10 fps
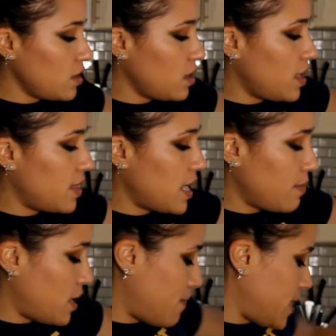and then I'm
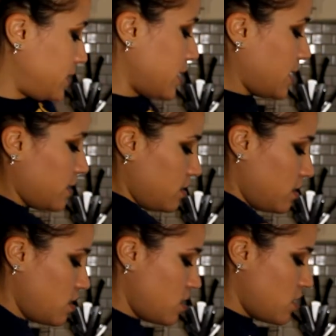gonna mix it.
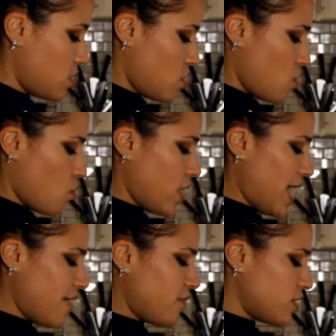
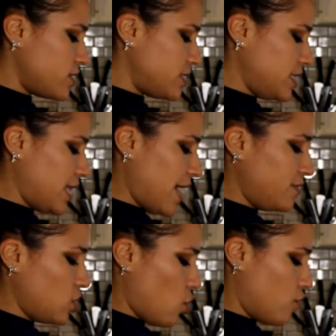Whatever's
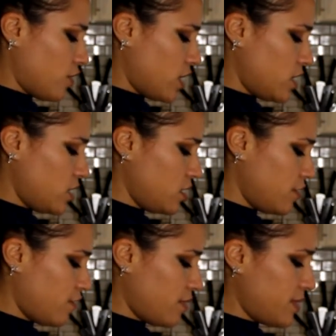left over
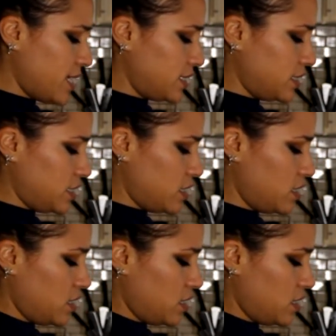from this,